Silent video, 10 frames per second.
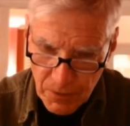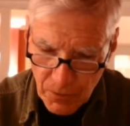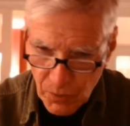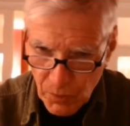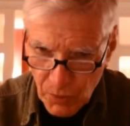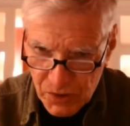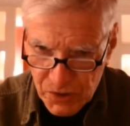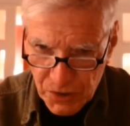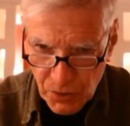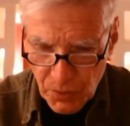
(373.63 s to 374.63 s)
One wants to
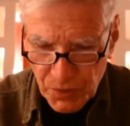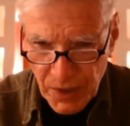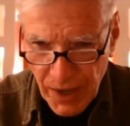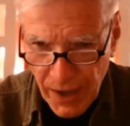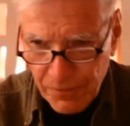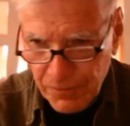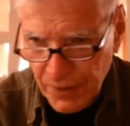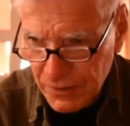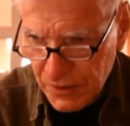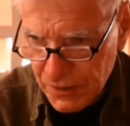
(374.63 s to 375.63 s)
know what the
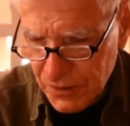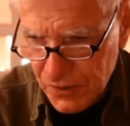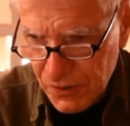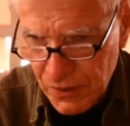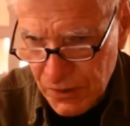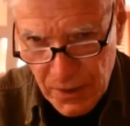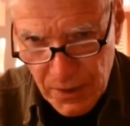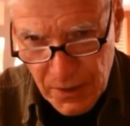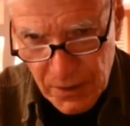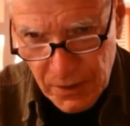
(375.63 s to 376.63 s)
affect is
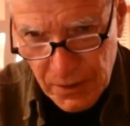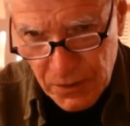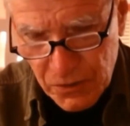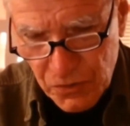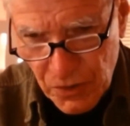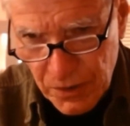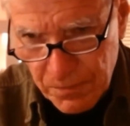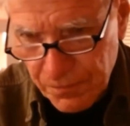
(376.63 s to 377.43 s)
in the dream.